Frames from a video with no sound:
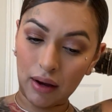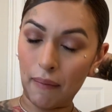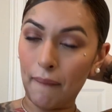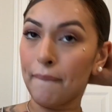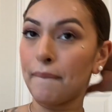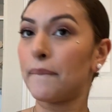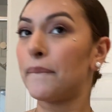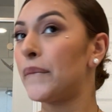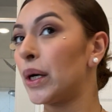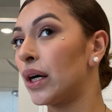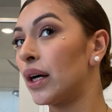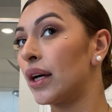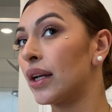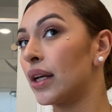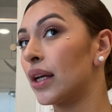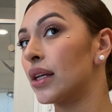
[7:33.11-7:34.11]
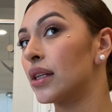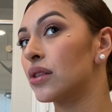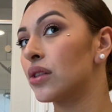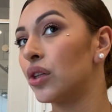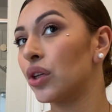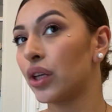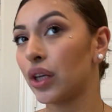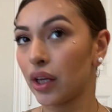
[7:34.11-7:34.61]
bun is
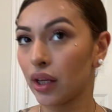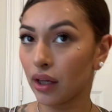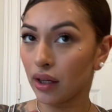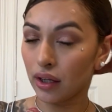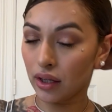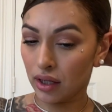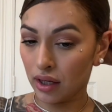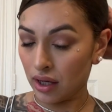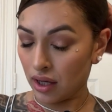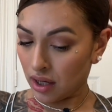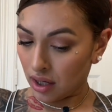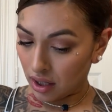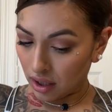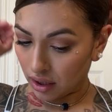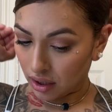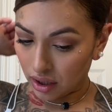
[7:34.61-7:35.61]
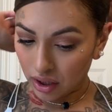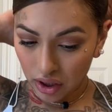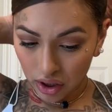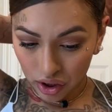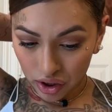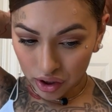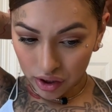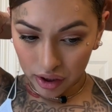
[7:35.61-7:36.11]
looking
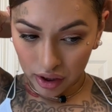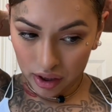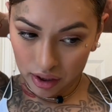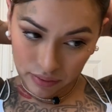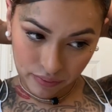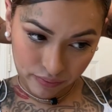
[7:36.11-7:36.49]
good.